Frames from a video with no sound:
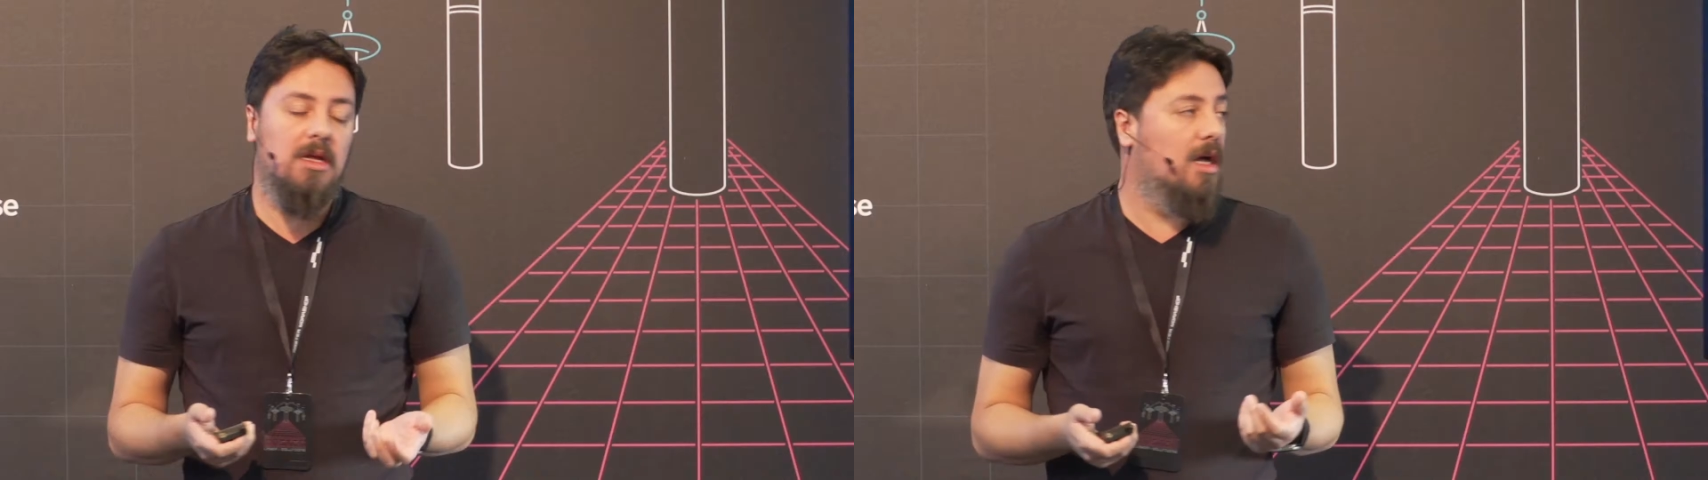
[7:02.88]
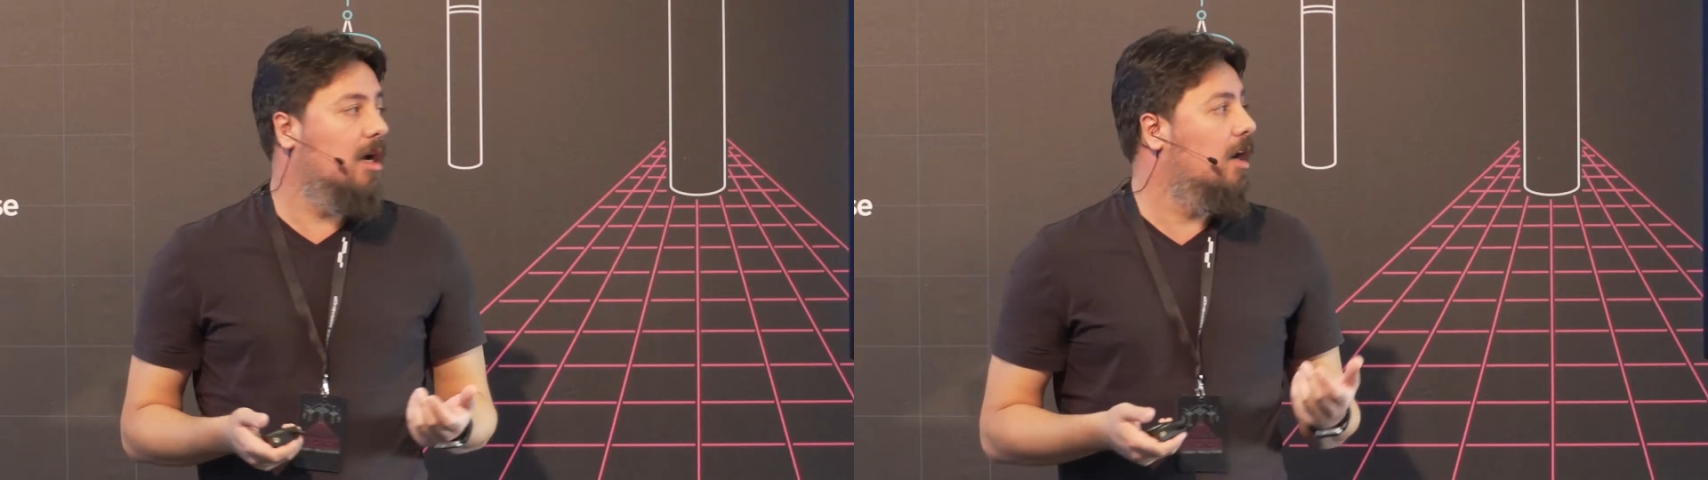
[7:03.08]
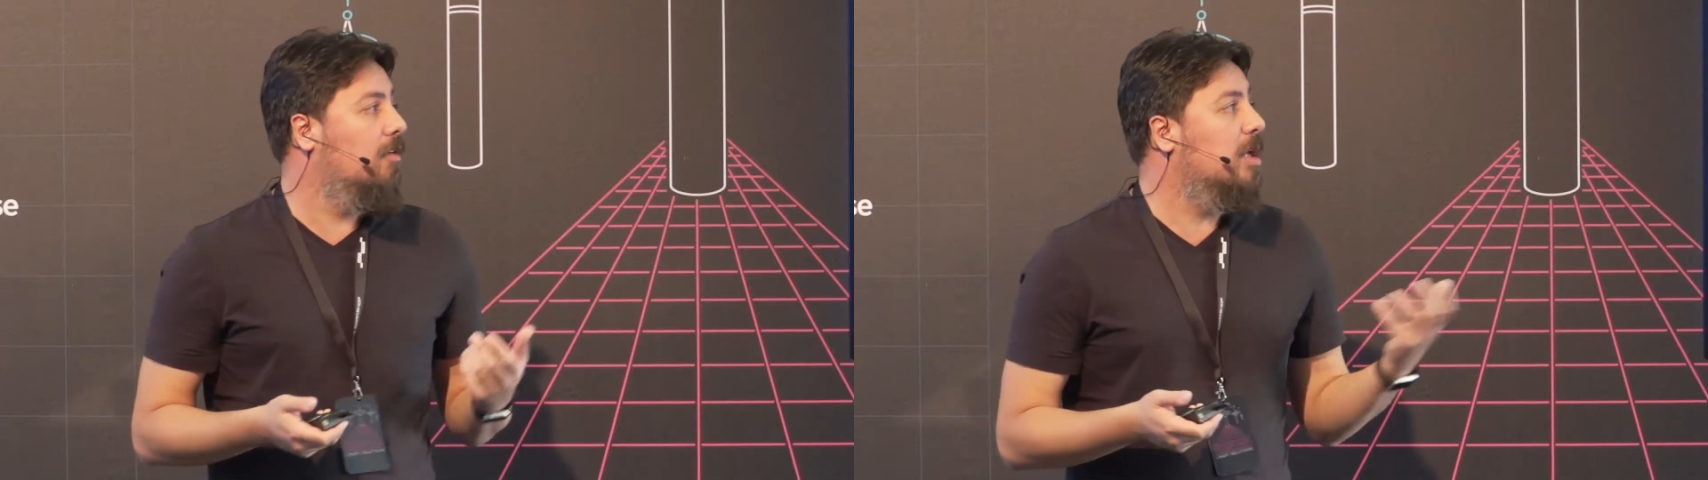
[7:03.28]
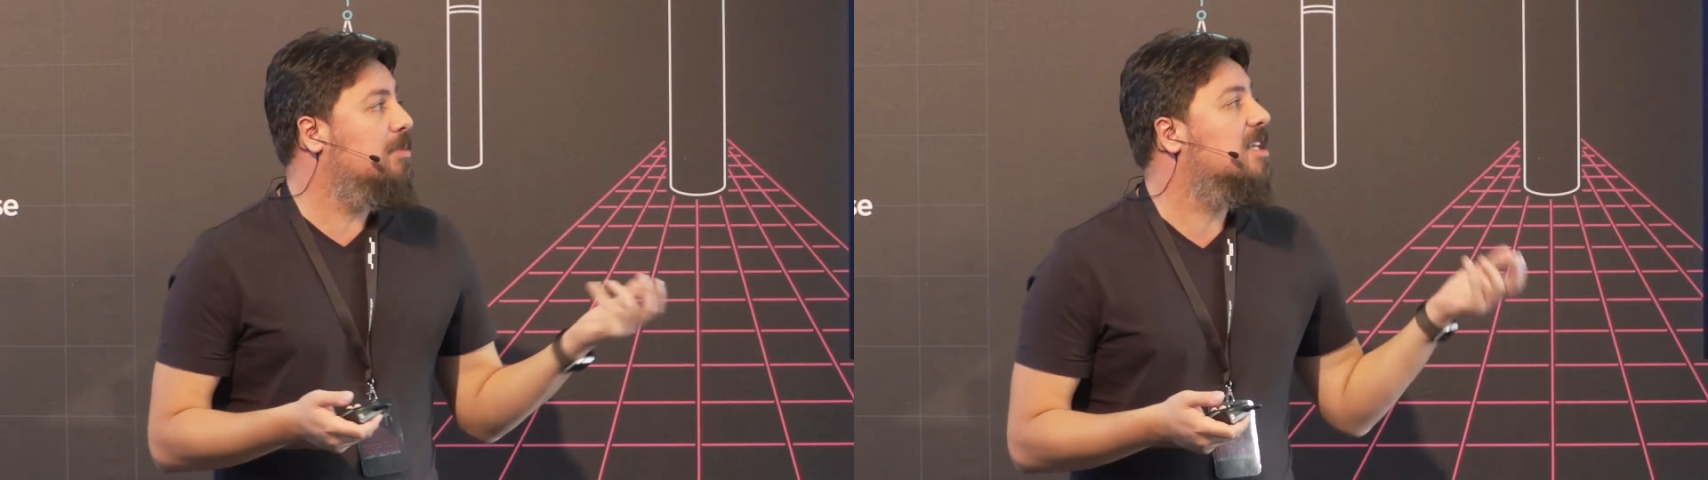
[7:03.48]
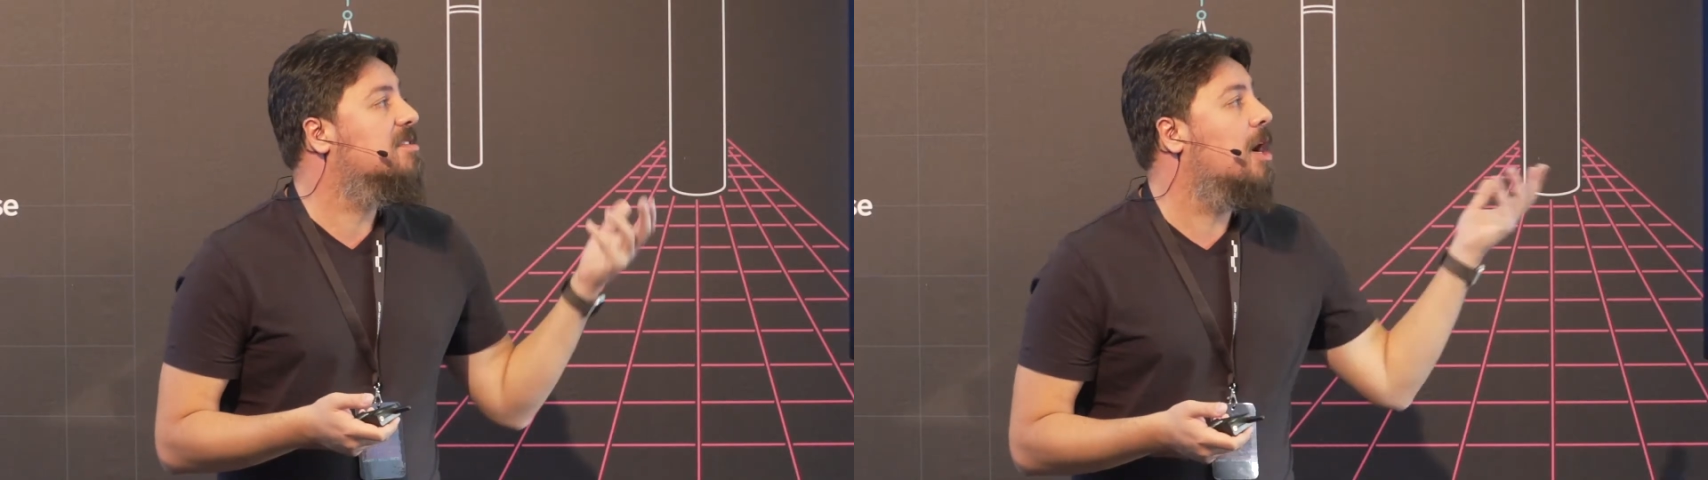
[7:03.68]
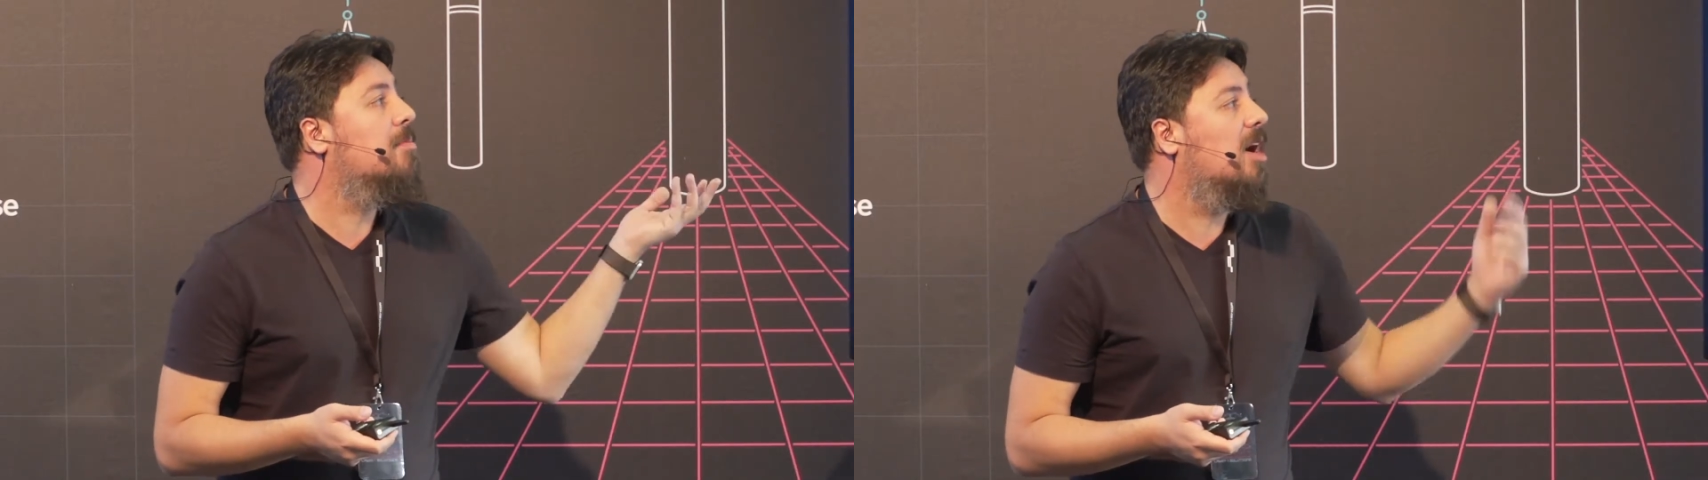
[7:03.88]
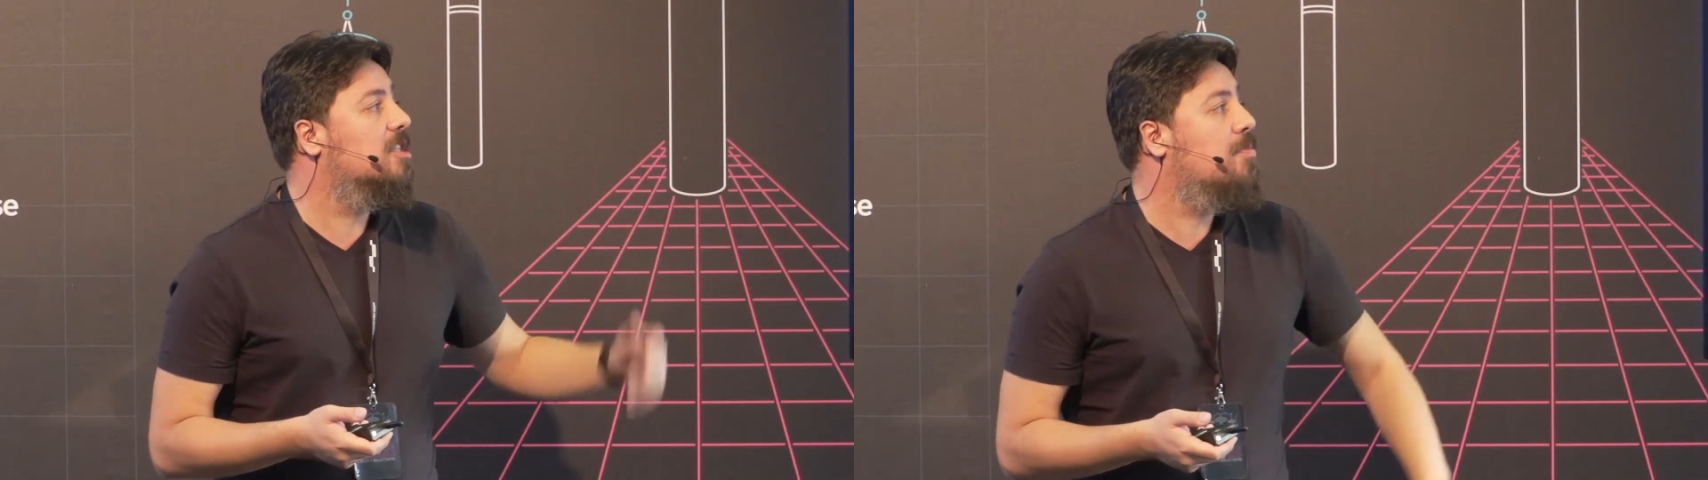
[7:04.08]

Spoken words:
will be determined